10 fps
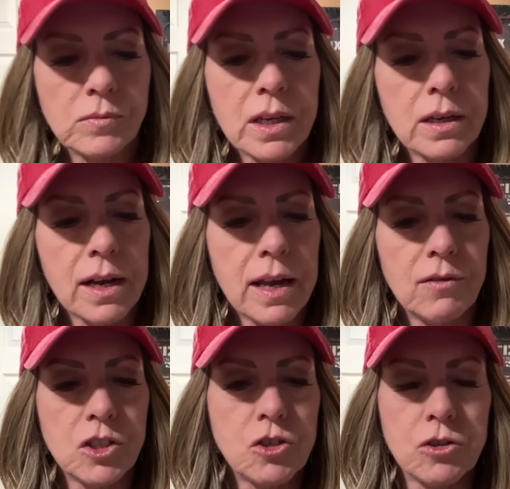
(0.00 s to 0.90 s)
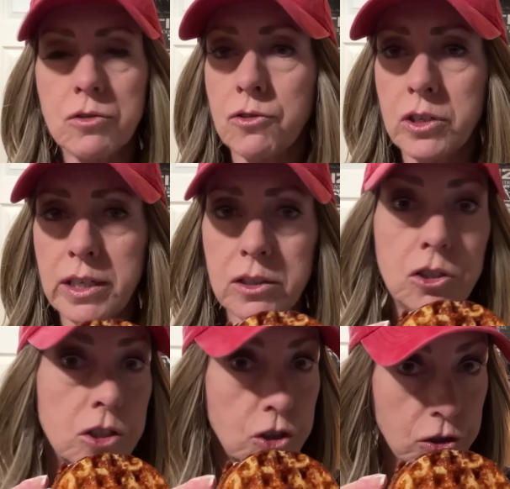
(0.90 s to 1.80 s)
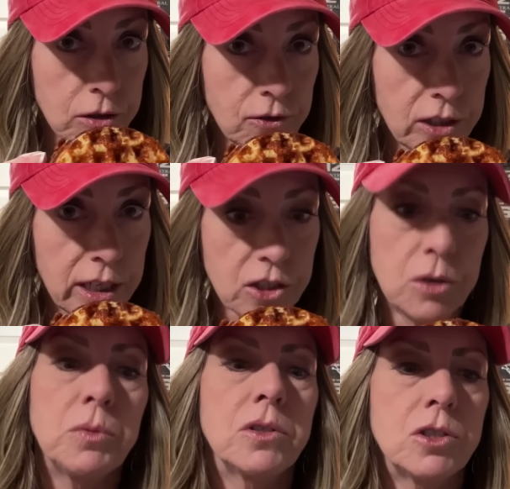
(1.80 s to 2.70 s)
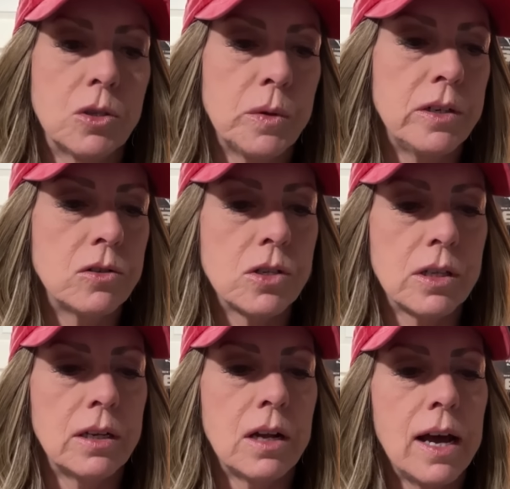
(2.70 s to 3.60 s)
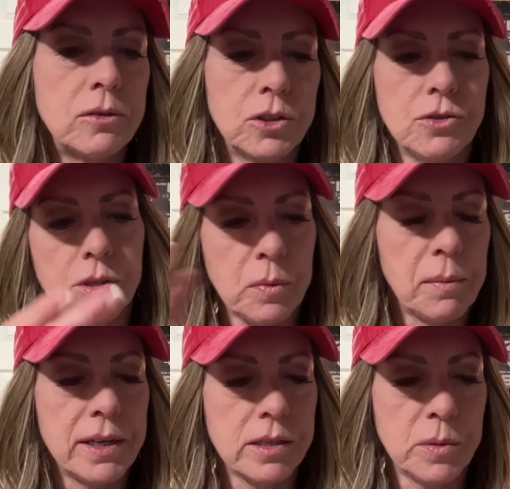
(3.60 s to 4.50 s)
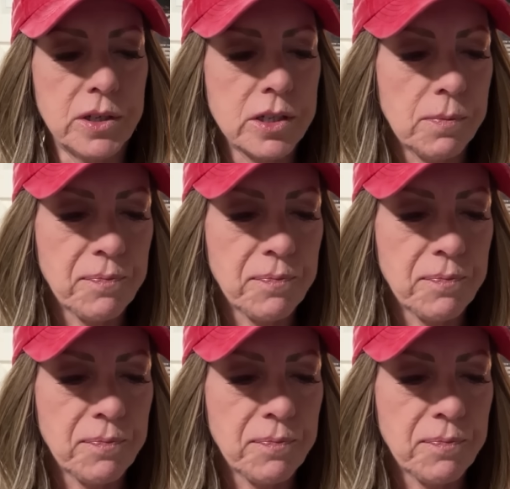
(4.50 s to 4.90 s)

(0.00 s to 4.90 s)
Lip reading: and I have a good sugar-free ketchup with good sweeteners that I don't use, but my husband does.